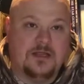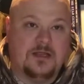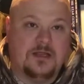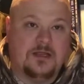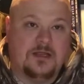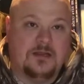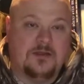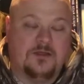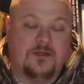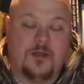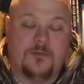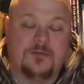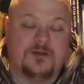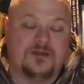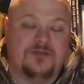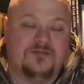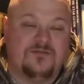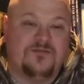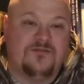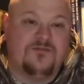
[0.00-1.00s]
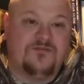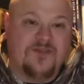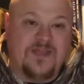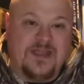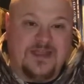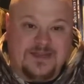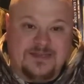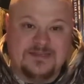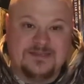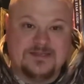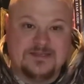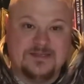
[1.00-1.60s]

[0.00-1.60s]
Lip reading: company's fate